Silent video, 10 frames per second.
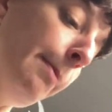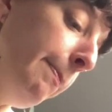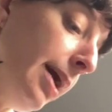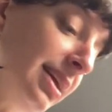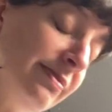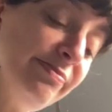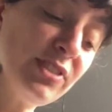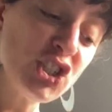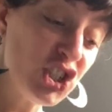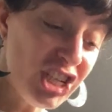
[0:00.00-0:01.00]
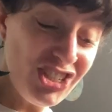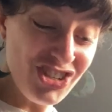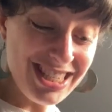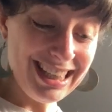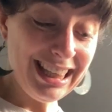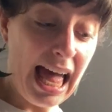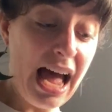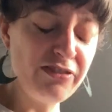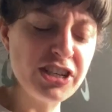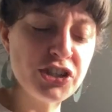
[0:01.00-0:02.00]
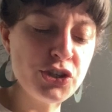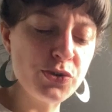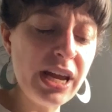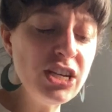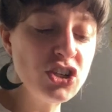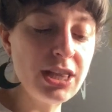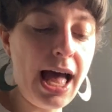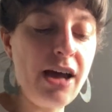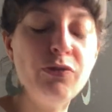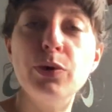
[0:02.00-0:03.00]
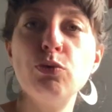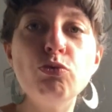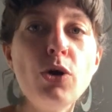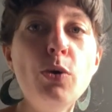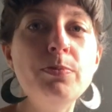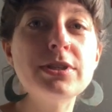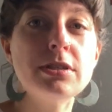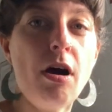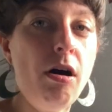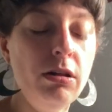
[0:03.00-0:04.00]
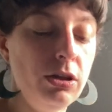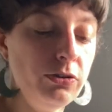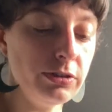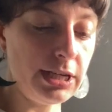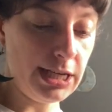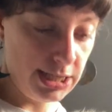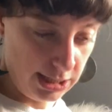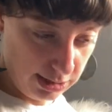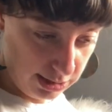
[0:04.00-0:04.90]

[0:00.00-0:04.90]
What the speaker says: But she just laughed, a strange laugh with ropes all over it.